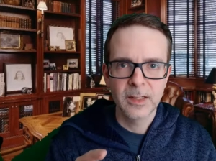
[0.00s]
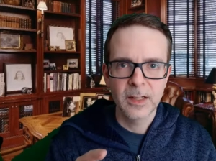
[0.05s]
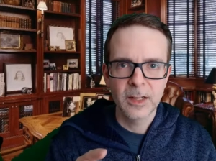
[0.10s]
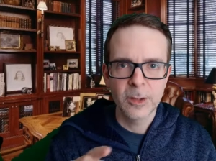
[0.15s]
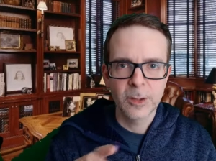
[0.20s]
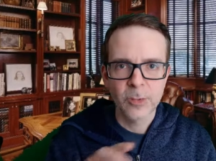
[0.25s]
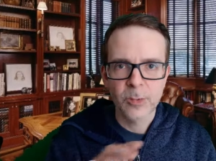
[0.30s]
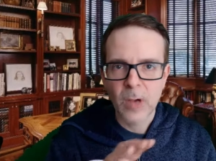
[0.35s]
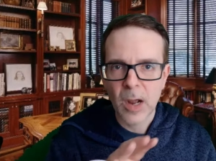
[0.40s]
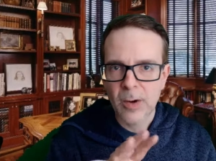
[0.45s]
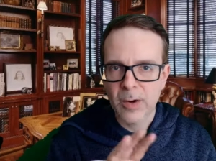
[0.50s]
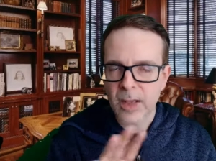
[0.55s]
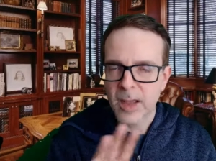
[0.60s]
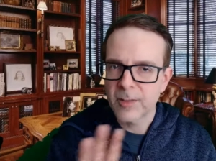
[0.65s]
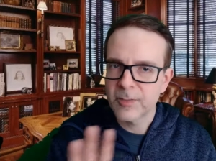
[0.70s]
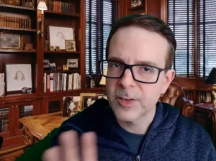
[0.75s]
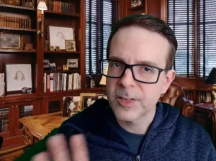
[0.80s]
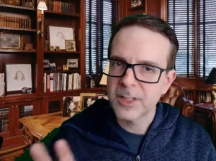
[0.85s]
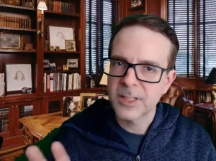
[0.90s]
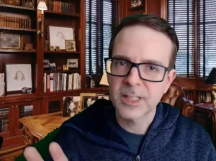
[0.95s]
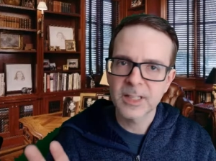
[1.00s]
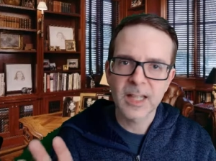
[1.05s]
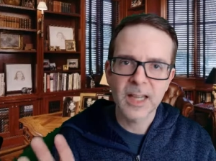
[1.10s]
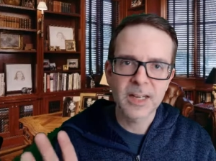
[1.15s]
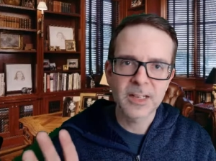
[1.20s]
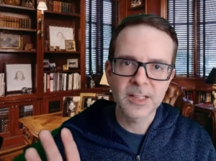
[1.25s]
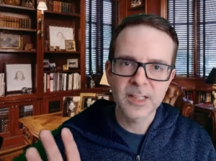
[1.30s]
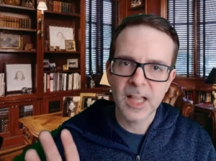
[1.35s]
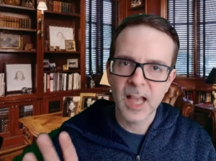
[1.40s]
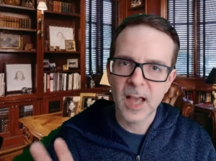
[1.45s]
Throughout everything that
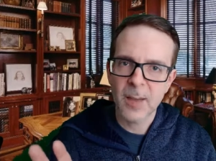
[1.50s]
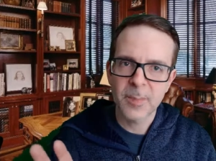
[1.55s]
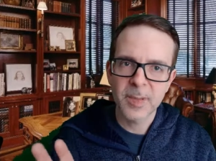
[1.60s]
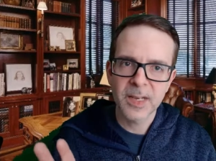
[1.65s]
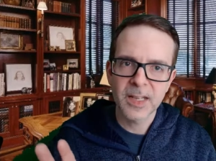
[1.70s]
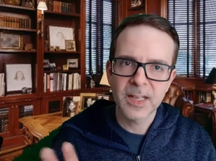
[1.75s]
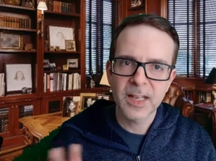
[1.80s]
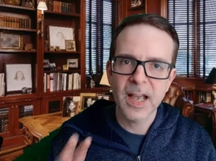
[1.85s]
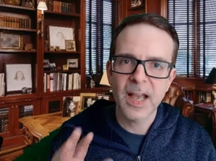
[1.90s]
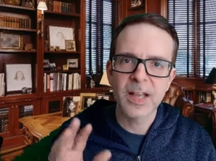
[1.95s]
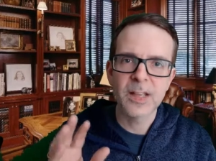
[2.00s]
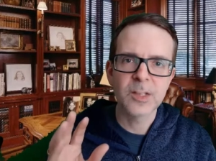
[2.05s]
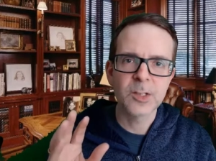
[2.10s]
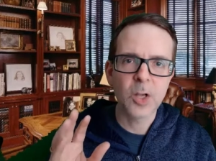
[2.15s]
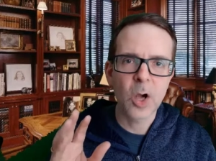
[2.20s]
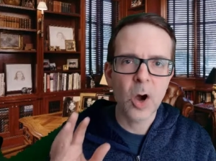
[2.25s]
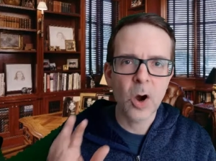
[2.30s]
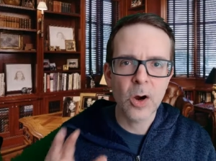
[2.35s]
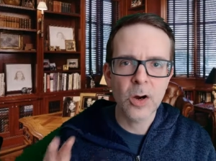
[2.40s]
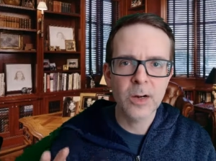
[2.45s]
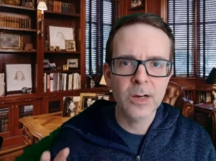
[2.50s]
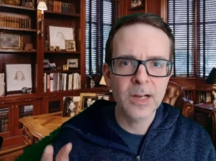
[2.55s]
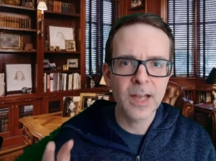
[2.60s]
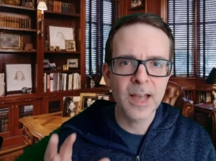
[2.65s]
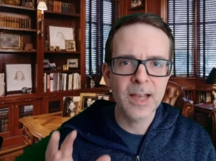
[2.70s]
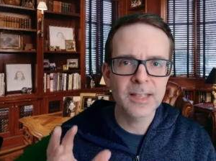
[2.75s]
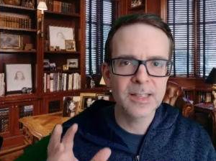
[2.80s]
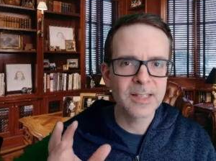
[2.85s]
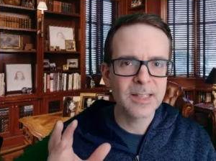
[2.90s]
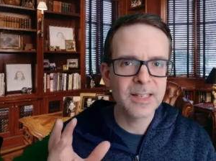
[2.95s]
is happening, as hard
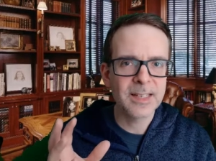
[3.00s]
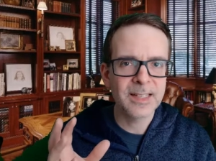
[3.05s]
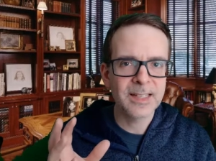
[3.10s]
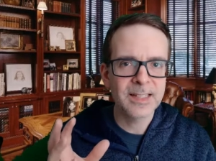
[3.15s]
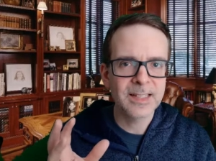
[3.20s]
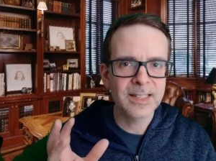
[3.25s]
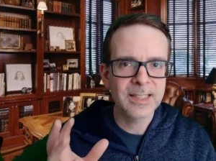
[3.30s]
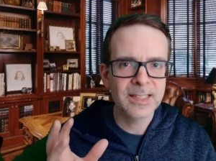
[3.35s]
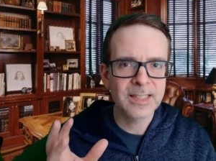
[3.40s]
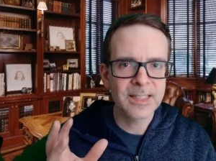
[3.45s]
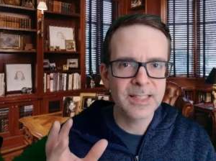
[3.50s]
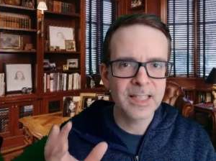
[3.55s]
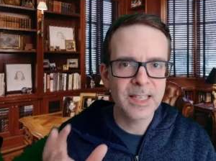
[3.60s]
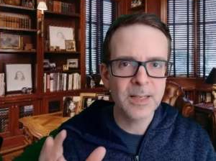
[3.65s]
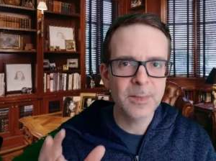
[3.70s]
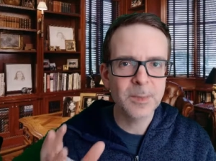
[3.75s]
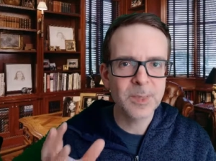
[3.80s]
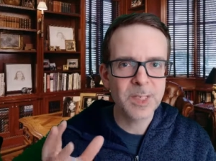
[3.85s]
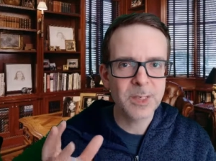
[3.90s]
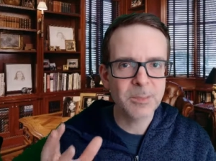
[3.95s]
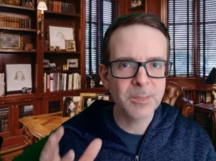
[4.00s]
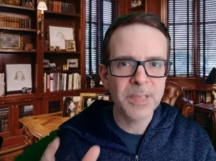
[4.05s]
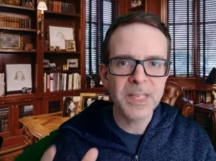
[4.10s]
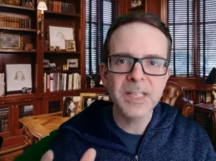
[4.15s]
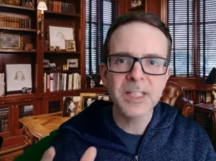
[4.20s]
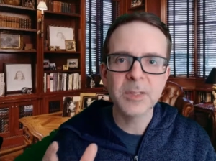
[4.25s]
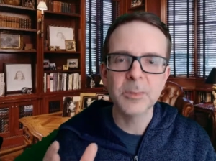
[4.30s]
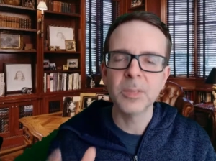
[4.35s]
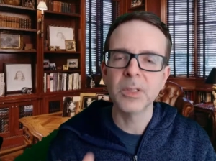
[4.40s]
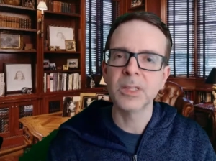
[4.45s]
as it seems to be
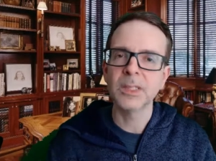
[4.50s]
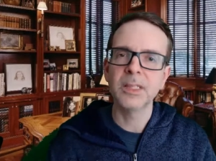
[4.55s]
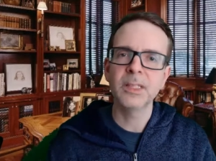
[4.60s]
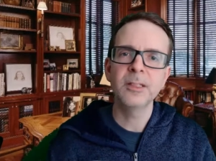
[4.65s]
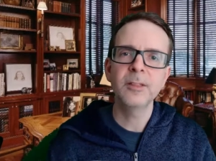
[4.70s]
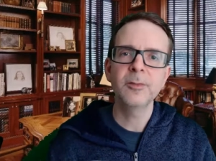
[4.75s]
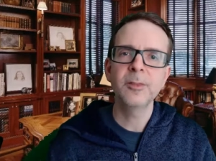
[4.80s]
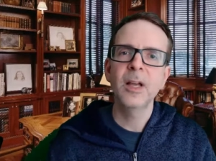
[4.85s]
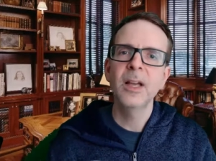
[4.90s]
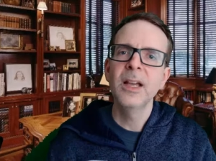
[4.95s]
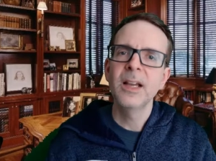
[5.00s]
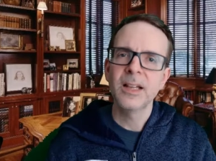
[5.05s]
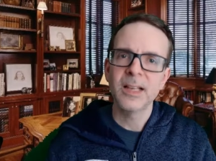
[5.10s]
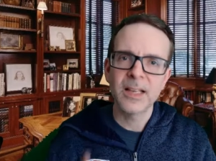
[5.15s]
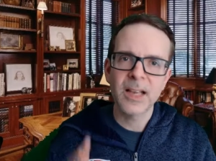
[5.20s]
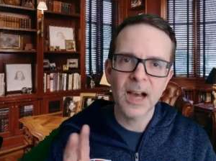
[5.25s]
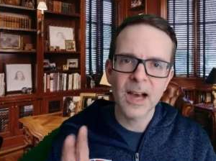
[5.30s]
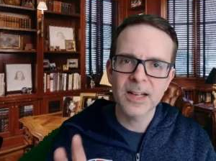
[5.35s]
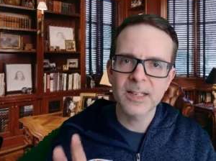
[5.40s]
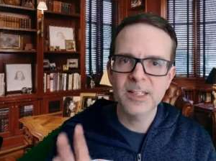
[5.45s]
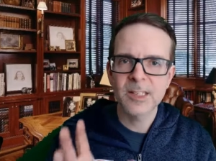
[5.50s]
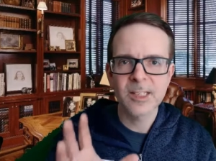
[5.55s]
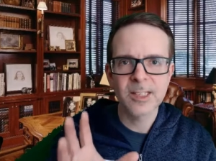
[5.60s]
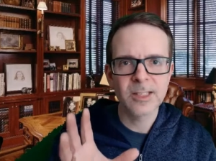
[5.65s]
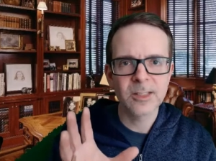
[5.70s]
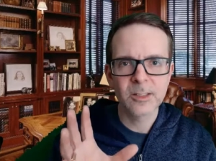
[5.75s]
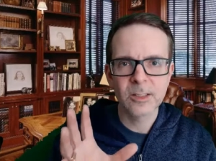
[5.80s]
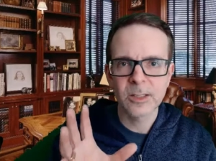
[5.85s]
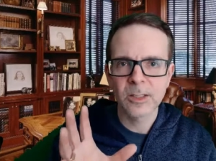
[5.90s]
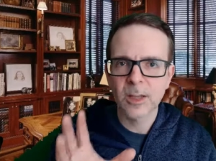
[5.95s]
to believe, God
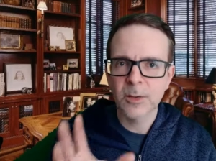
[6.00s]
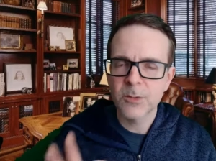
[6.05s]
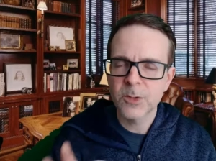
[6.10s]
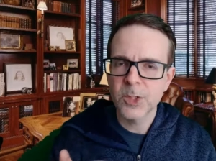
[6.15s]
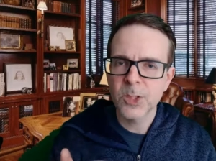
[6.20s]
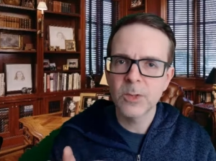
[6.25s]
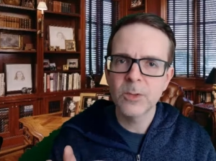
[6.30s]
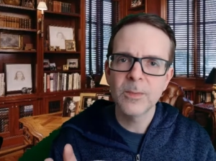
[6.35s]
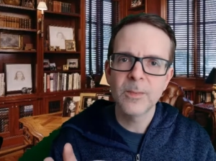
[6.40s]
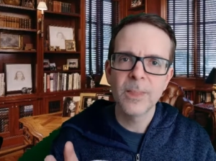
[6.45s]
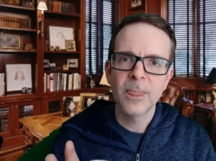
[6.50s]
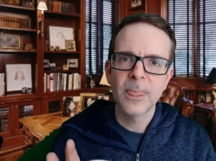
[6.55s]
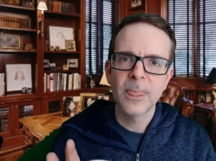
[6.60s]
still loves you,